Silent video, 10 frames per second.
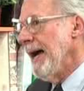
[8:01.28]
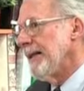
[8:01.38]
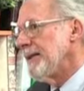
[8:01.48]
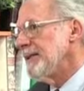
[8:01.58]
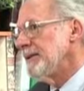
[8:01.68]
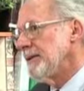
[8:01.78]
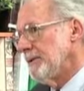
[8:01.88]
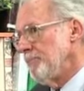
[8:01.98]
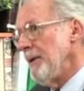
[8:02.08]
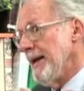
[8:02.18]
at this
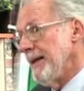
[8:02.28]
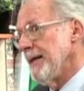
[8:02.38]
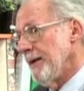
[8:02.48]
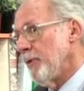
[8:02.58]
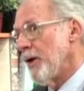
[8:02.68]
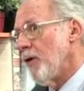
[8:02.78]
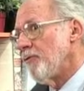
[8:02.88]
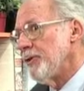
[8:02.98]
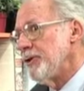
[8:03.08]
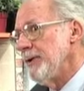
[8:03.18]
meeting that went on
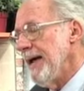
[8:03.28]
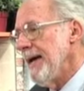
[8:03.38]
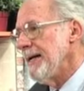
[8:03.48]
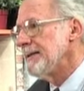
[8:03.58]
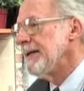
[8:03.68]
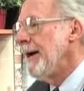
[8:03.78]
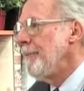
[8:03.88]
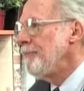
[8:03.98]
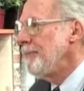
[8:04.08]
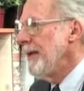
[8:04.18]
for 2 days.
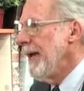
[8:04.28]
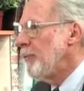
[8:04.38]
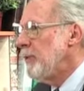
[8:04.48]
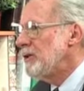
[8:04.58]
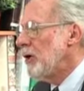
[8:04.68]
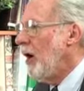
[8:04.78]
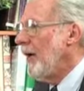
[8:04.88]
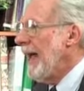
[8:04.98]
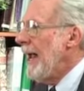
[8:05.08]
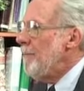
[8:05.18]
It was
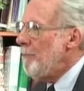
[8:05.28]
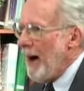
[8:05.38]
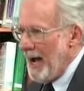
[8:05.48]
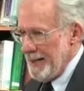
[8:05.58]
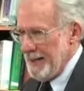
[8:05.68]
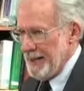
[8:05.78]
called a Mahdi